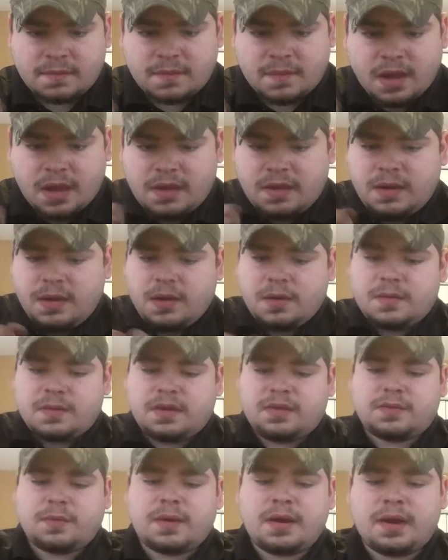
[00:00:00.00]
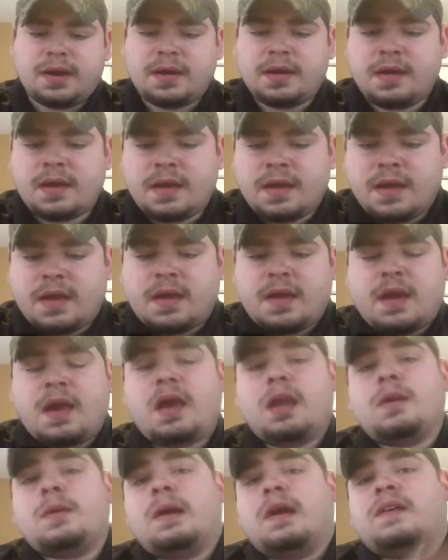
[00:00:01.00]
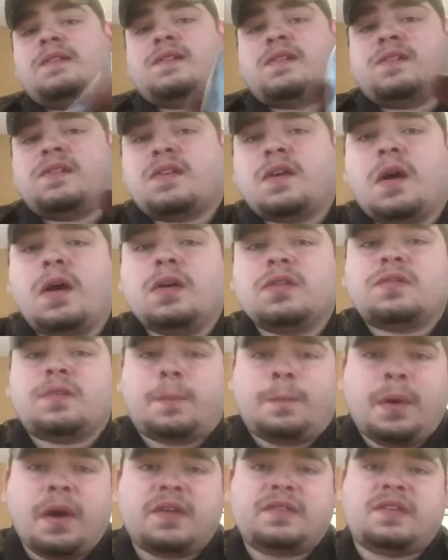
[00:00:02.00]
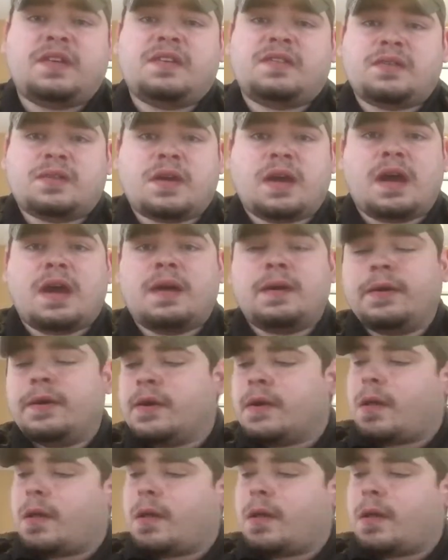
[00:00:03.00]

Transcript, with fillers: I do, that's weird. Anyway, so Skoal's for pussies, okay?